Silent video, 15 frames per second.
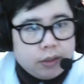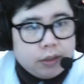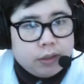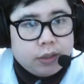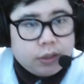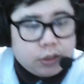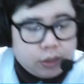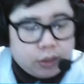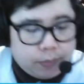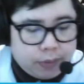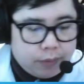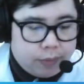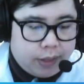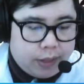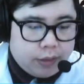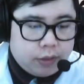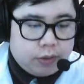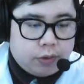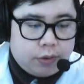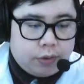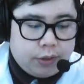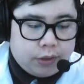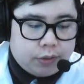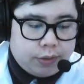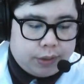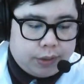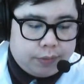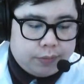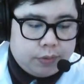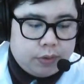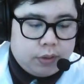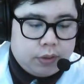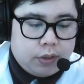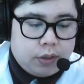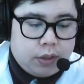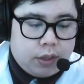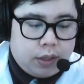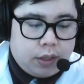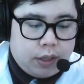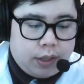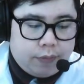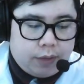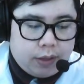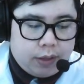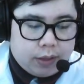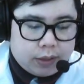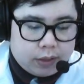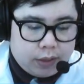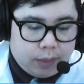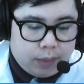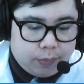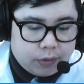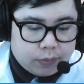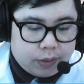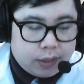should be rank 33. If I look at the numbers when I hit